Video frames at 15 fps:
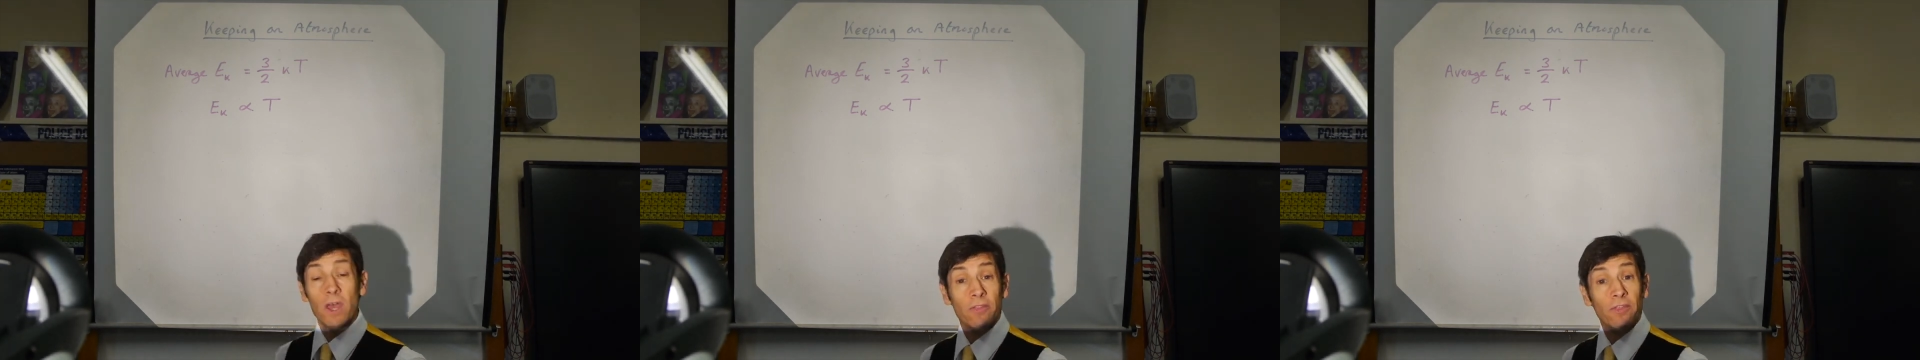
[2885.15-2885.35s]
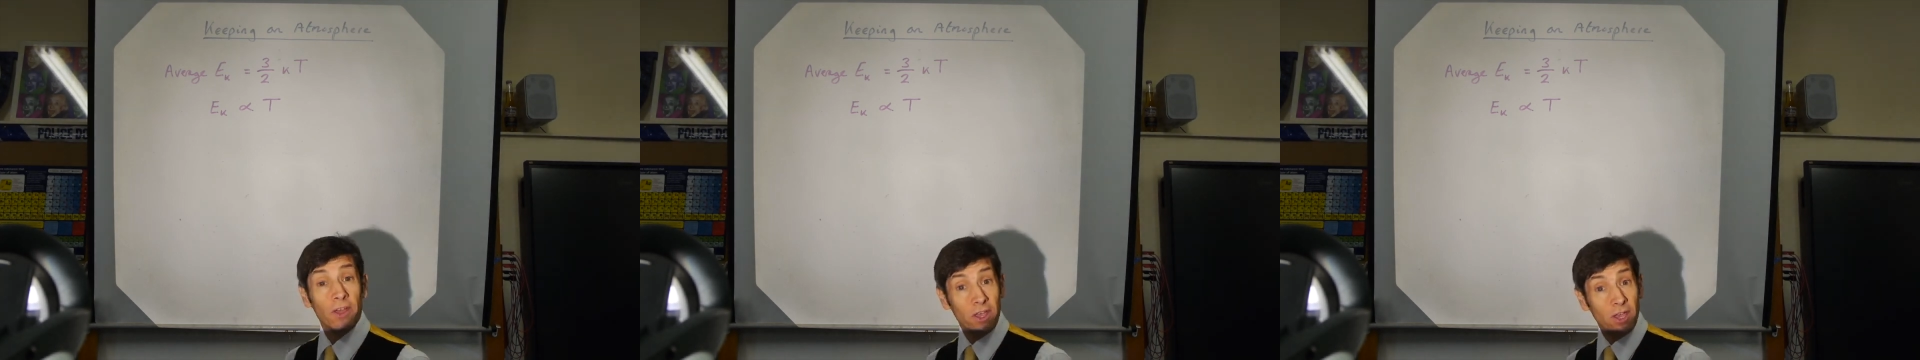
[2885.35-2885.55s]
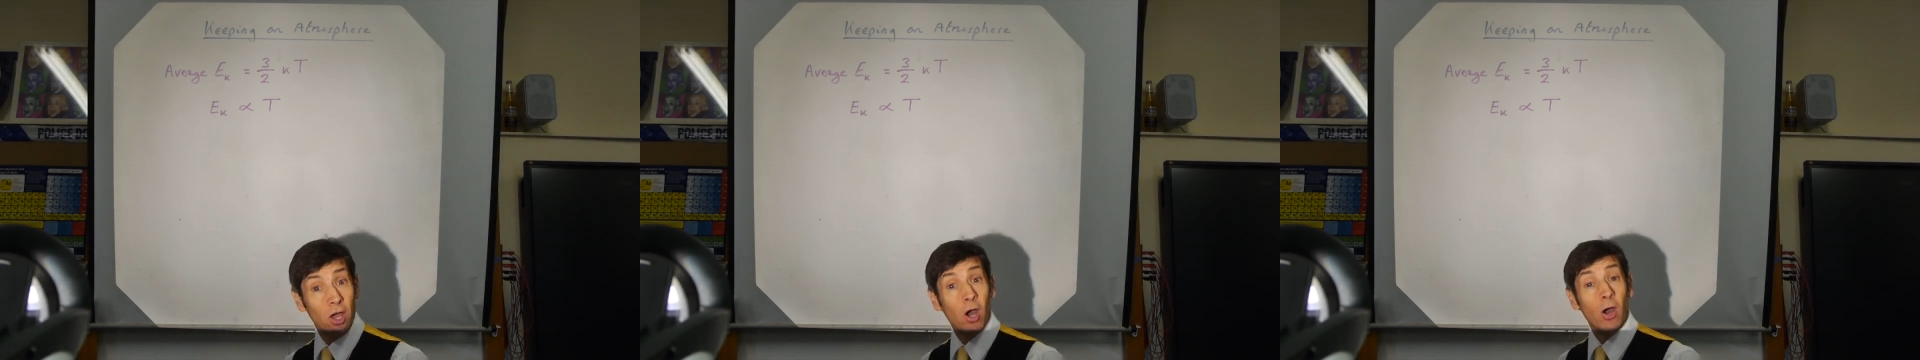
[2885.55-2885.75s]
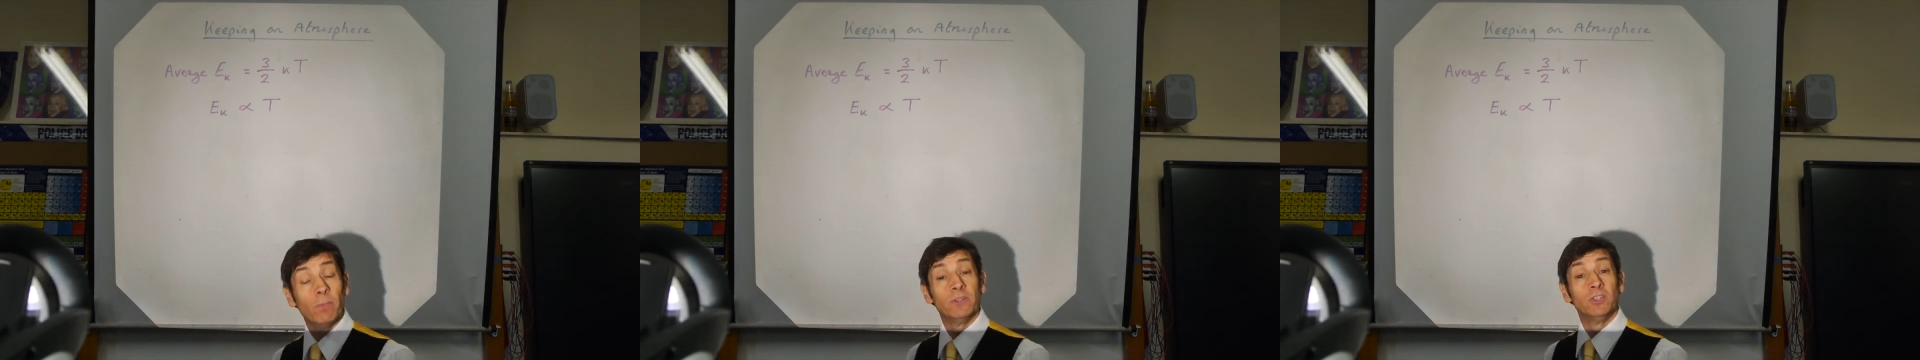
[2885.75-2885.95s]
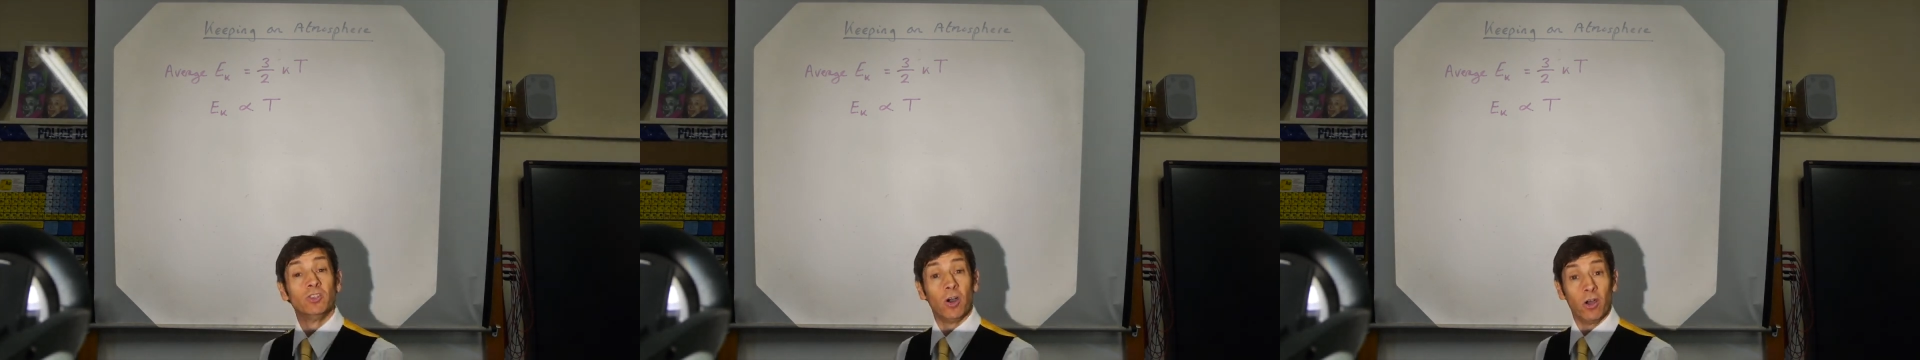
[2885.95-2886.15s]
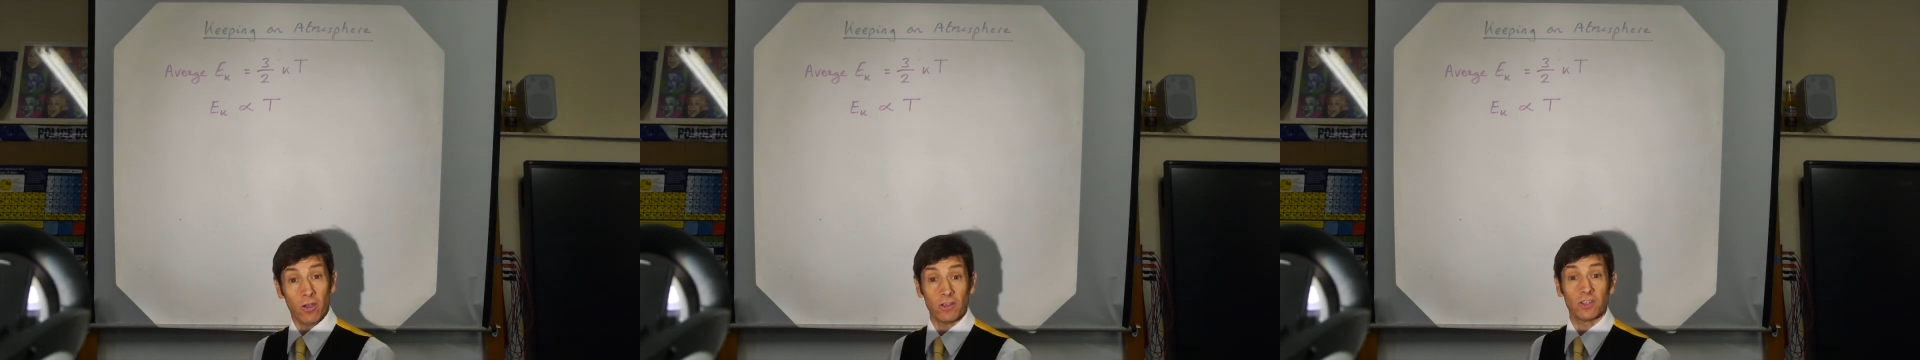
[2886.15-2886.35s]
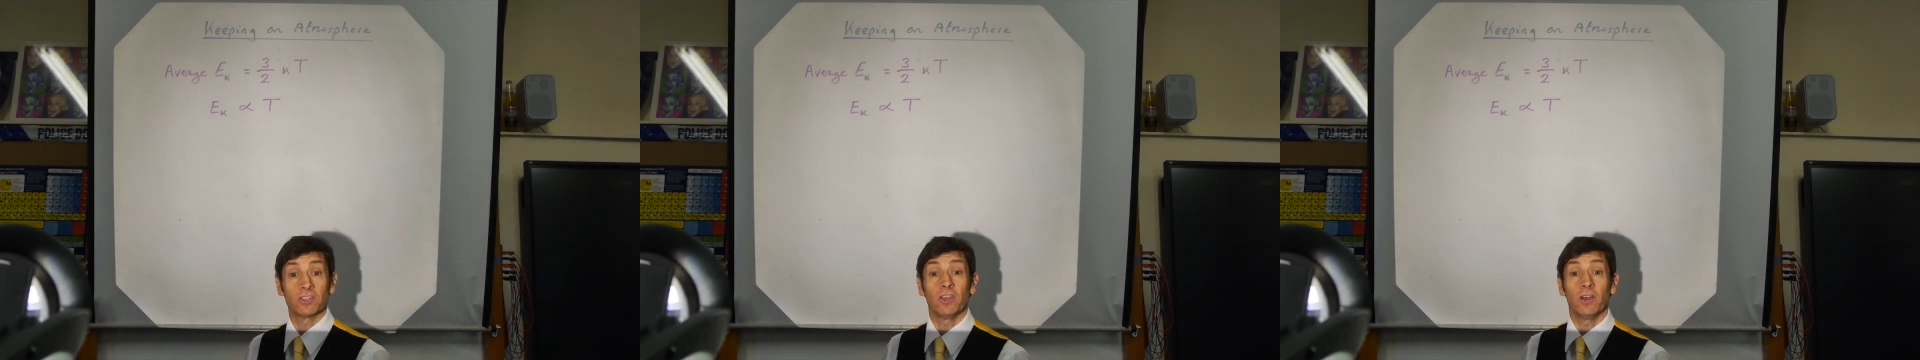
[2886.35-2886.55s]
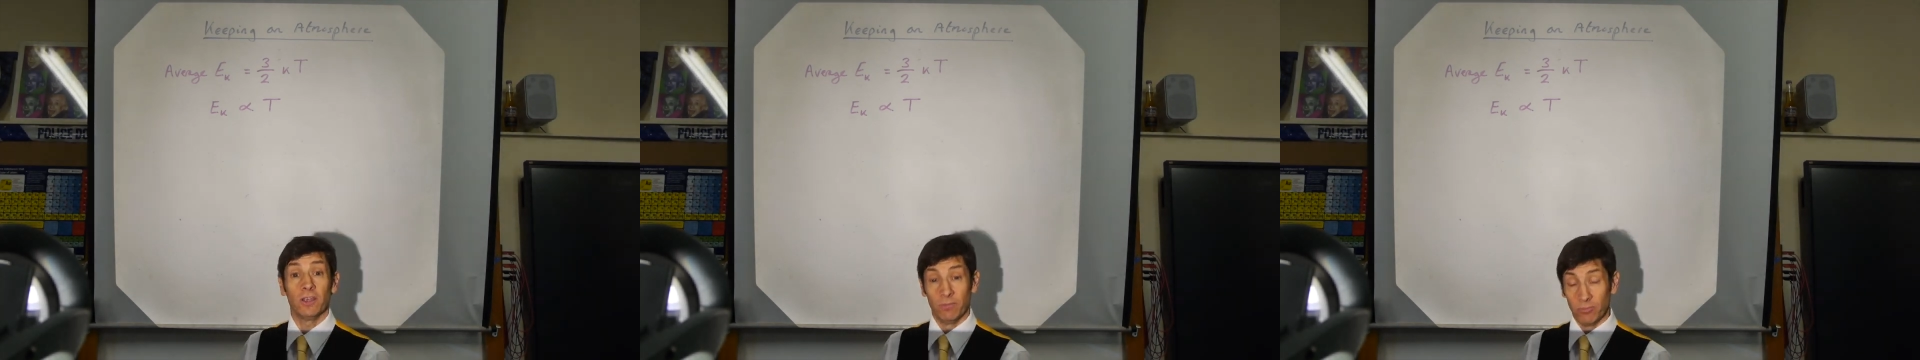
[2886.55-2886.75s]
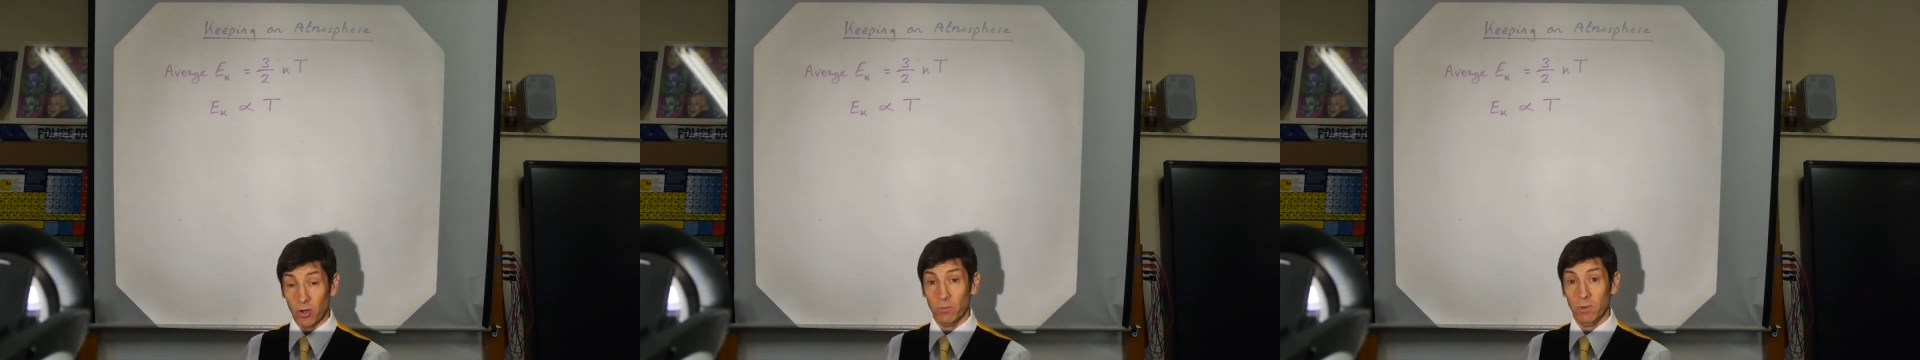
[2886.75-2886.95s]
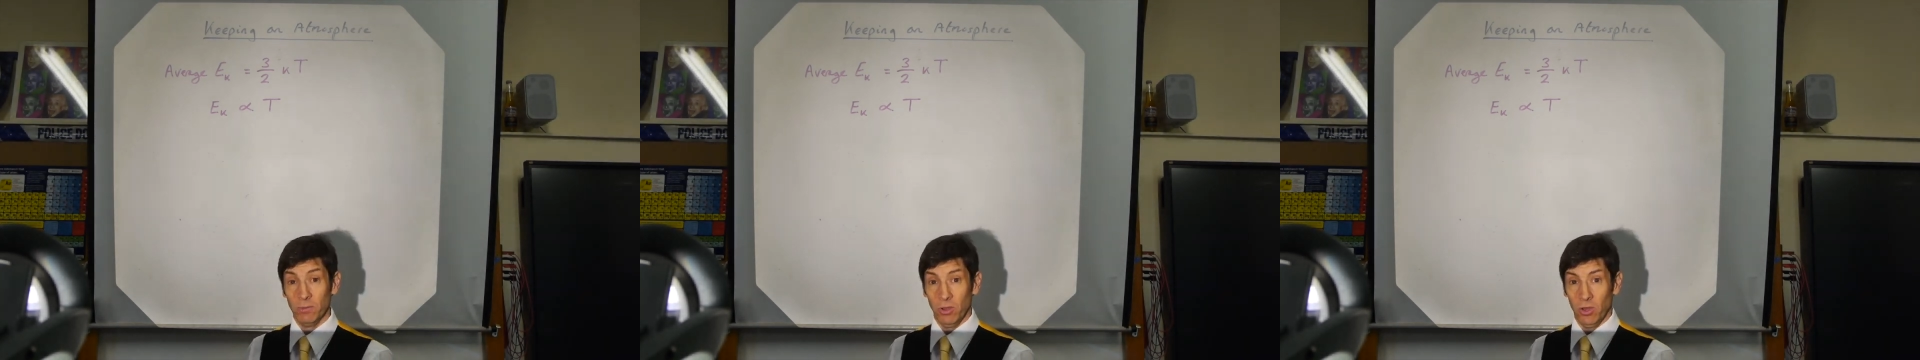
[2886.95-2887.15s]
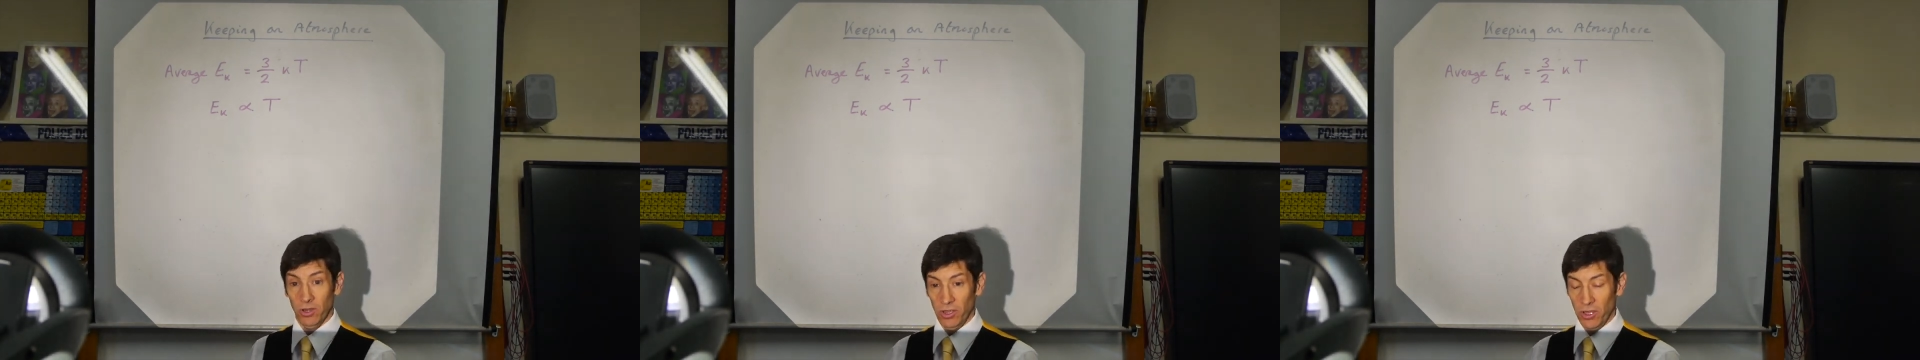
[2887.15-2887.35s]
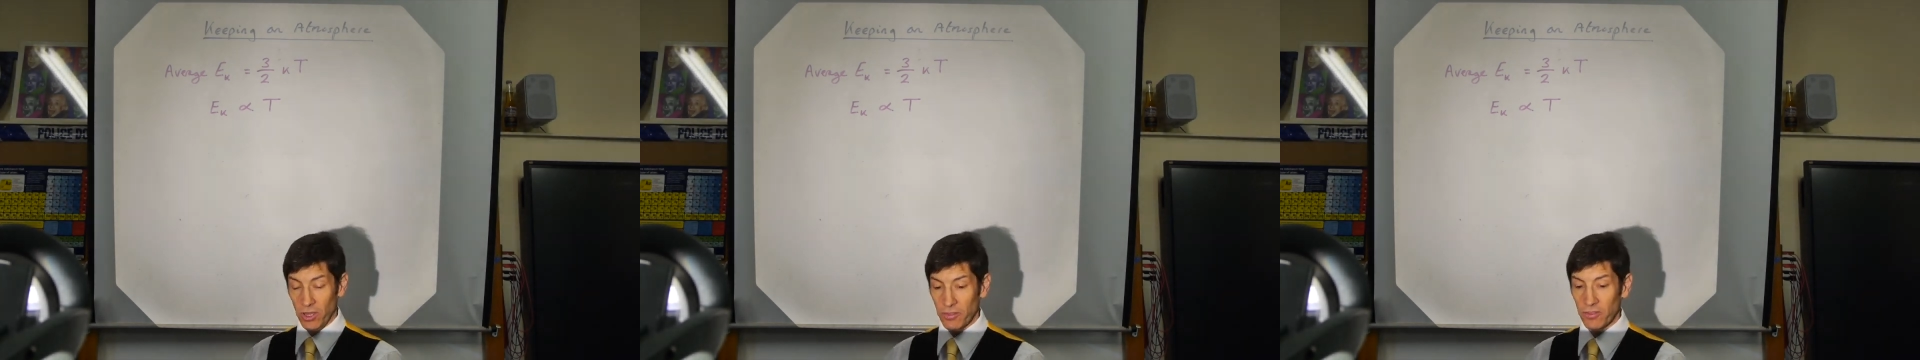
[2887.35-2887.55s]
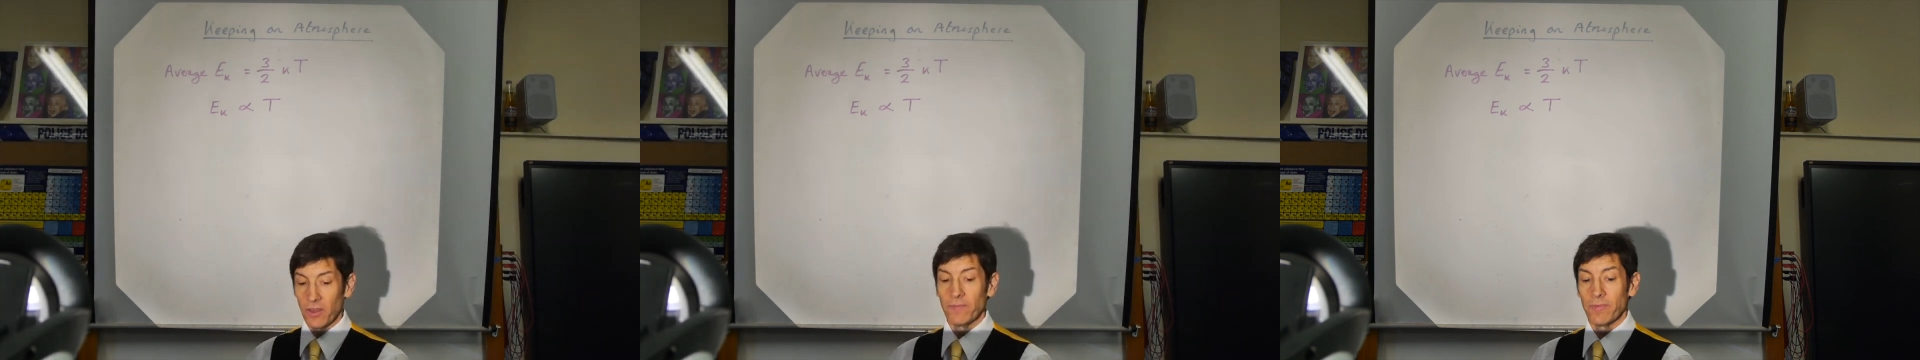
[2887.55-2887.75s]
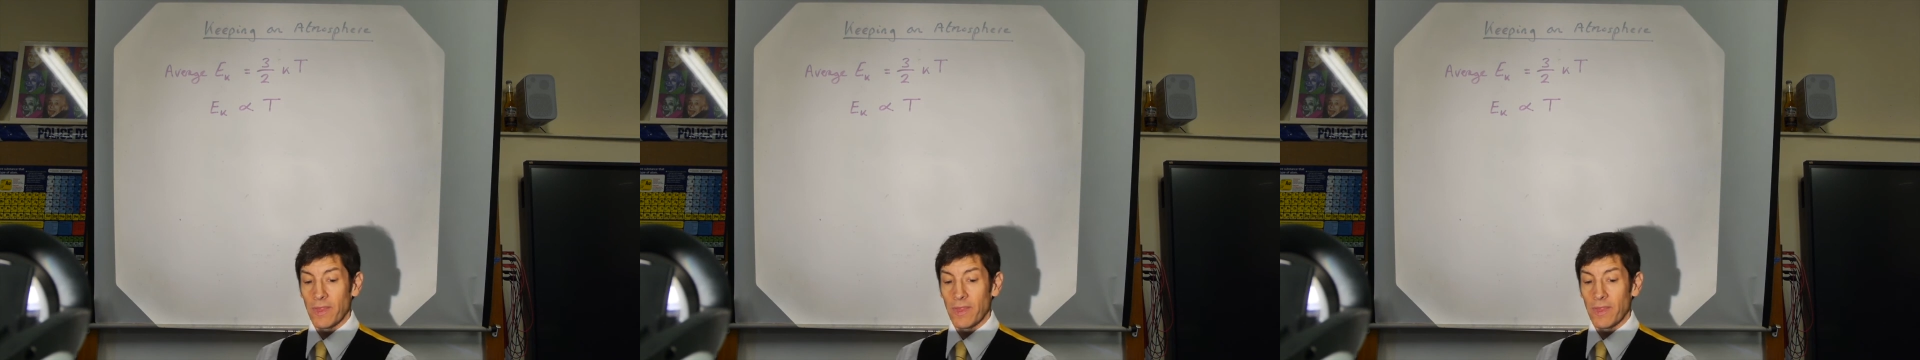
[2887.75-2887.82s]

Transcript: the carbon dioxide problem on Earth?